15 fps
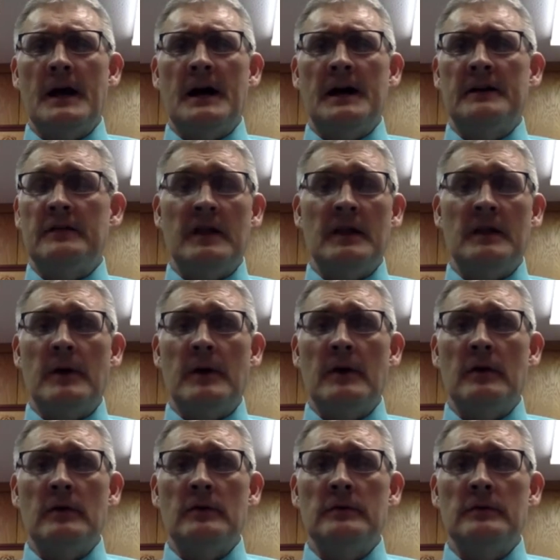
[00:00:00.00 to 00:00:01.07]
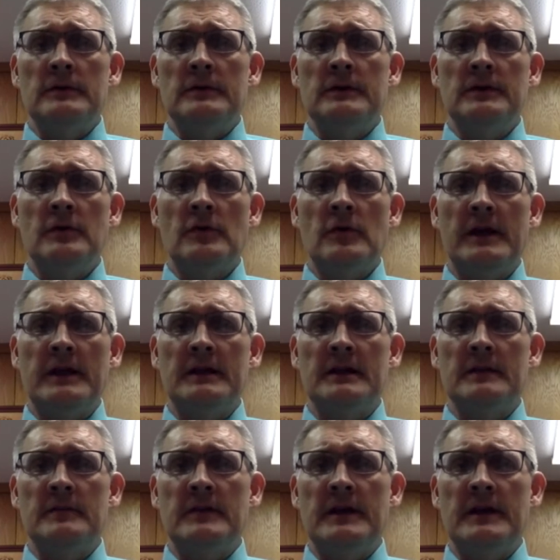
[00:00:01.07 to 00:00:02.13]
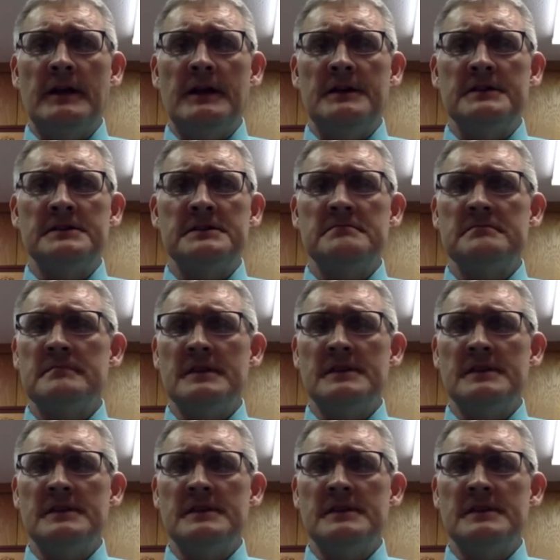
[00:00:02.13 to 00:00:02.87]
develop our own curriculum that is